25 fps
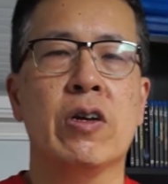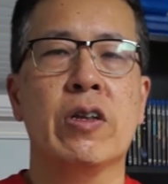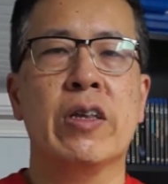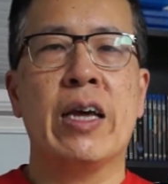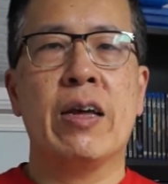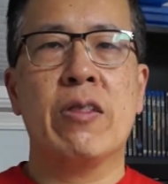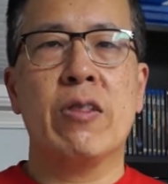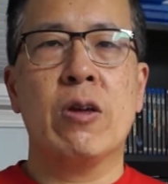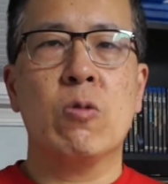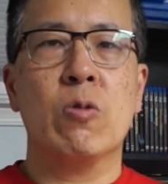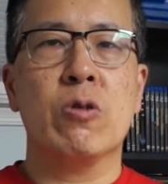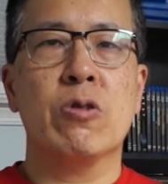Now
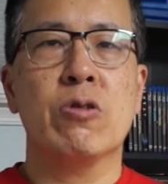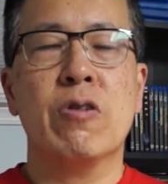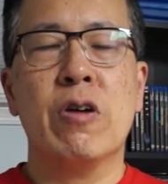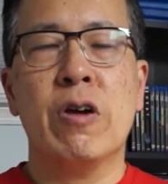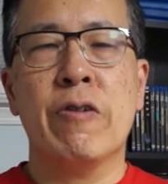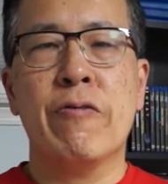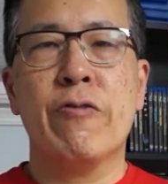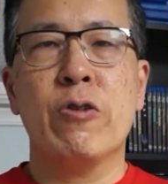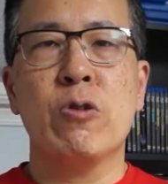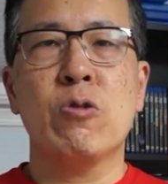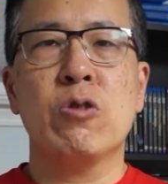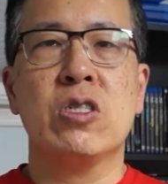there were a
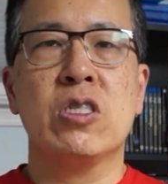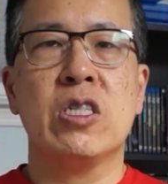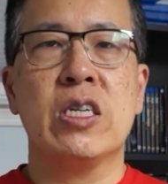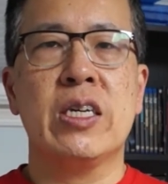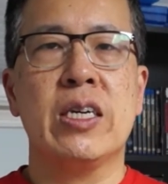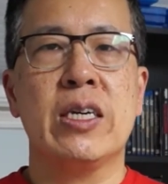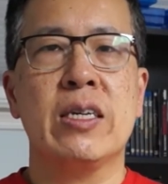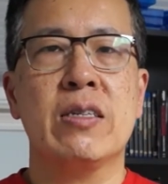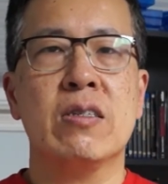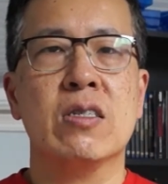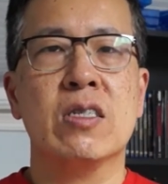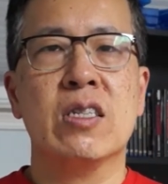few
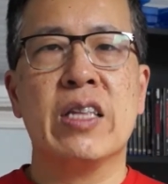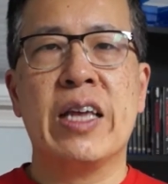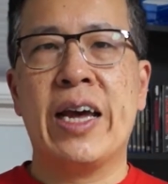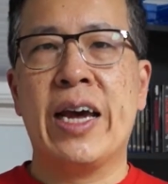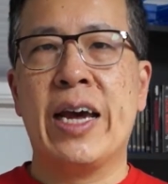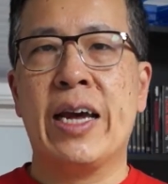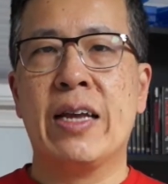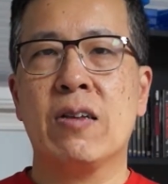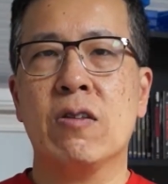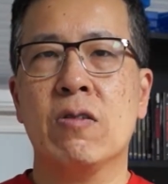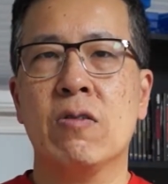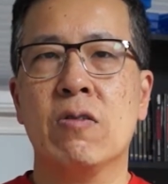scenes
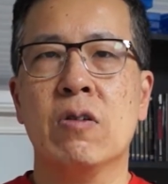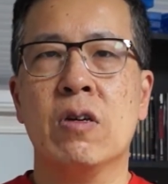that